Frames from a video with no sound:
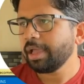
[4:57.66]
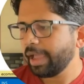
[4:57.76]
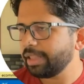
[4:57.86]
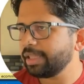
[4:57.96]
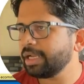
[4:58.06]

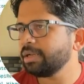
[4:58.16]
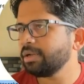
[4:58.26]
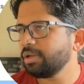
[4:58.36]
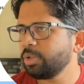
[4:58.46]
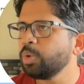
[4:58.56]
And then
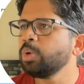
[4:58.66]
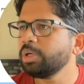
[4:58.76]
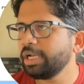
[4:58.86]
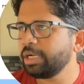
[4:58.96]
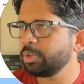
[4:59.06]
you
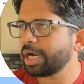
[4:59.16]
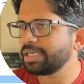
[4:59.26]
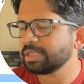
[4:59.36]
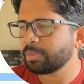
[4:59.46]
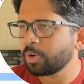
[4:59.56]
need to
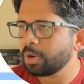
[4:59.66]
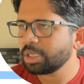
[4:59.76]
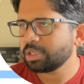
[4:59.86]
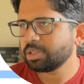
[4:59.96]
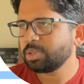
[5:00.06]
write some
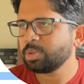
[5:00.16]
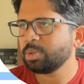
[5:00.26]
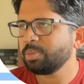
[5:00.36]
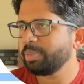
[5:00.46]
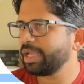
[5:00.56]
code
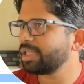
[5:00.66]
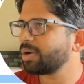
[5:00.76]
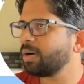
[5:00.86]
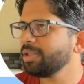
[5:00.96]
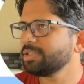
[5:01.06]
to make the call.